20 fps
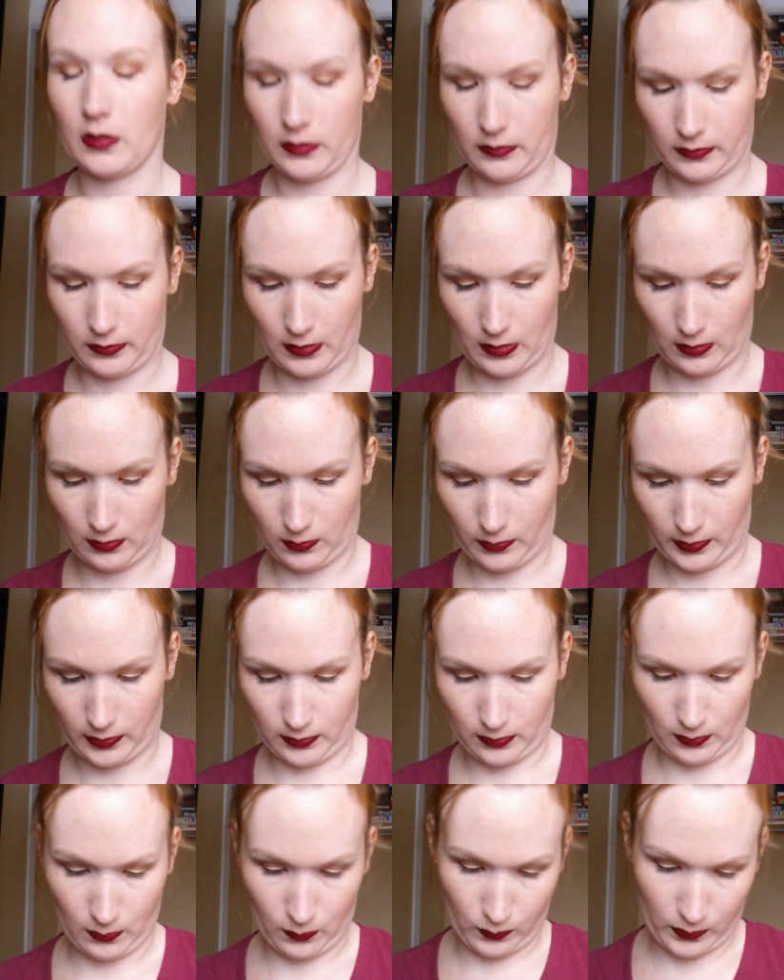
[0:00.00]
It's not going
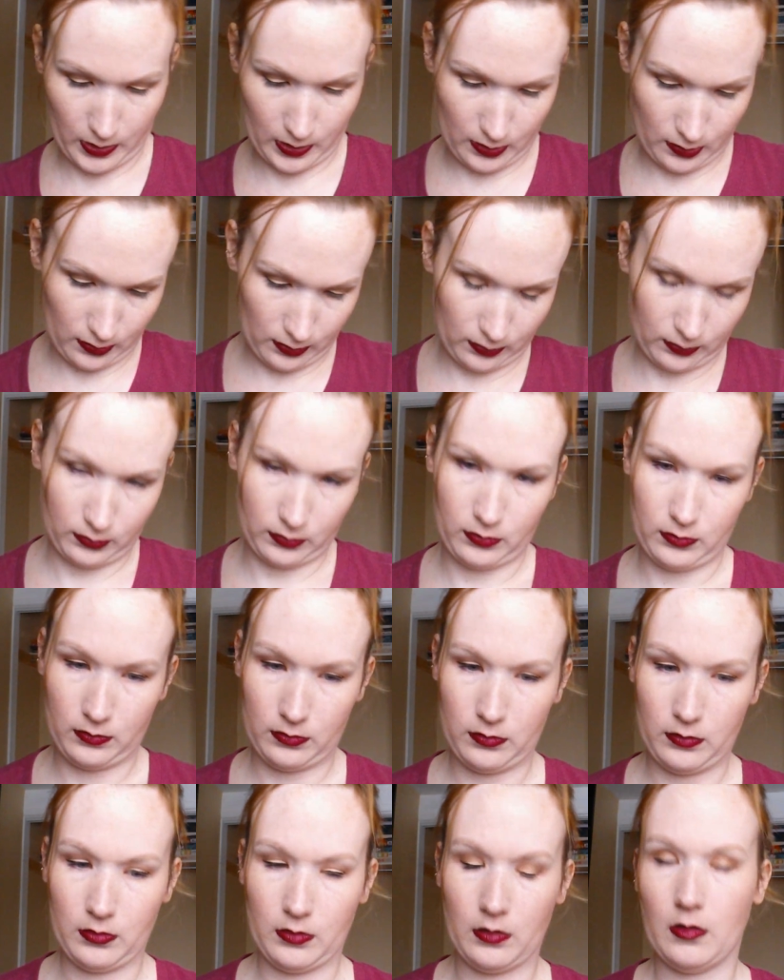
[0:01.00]
so well,
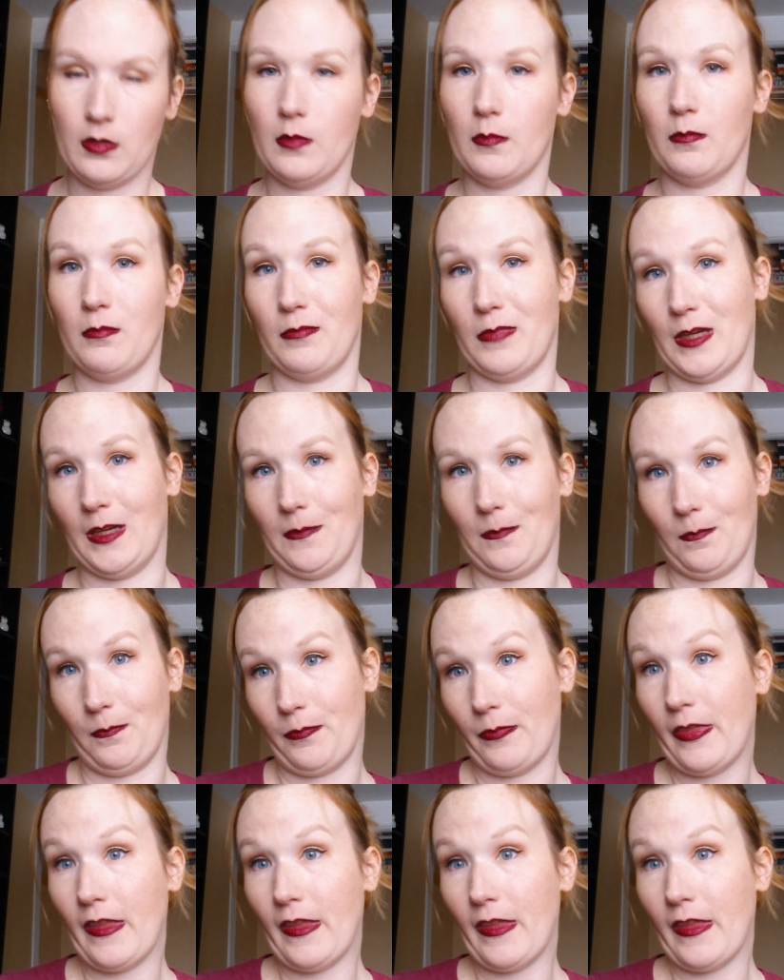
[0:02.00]
but